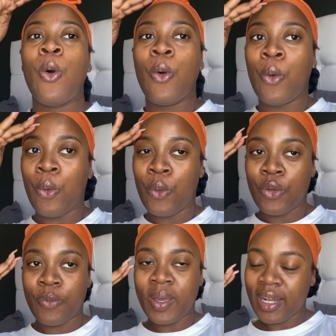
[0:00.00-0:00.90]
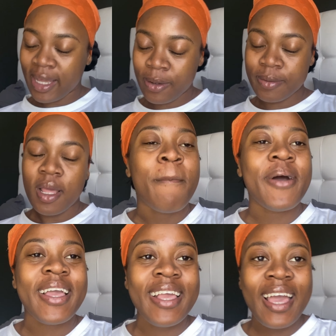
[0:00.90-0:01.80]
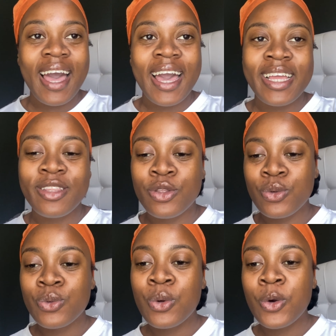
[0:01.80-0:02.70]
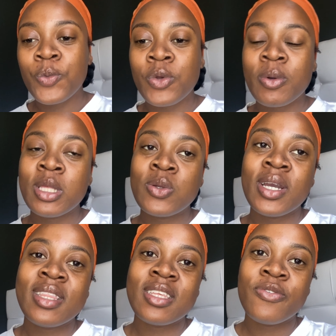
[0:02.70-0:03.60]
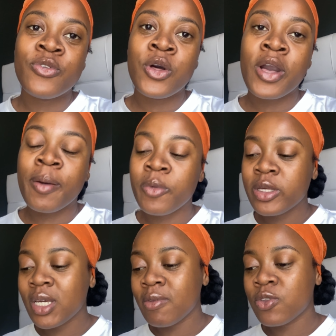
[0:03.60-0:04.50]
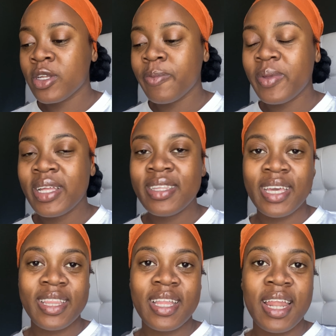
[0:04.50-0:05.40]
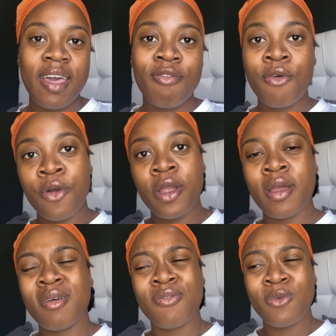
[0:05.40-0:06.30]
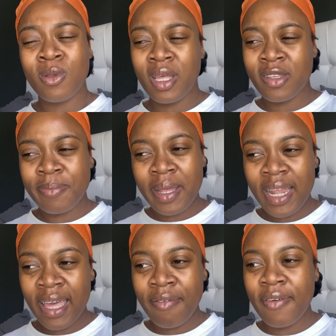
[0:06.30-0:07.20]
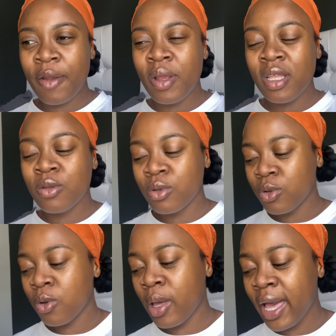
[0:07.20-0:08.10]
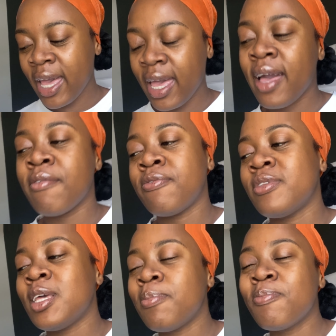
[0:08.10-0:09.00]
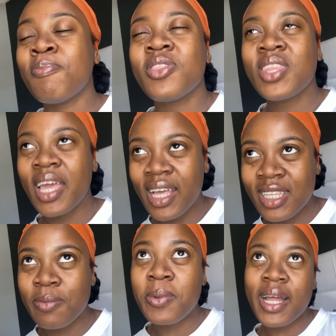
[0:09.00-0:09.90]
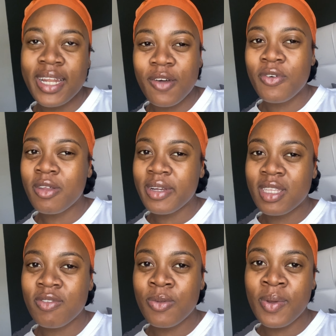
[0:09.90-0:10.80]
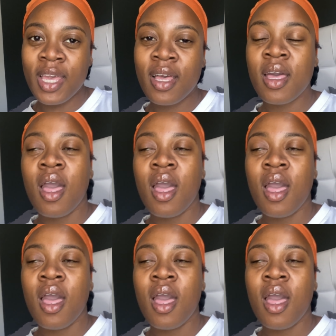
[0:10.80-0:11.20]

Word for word: all the way down but yeah i do hope you enjoy this vlog i'm not sure if it's going to be a day in the life or a few days in my life i really don't know i have some things planned out for the rest of the week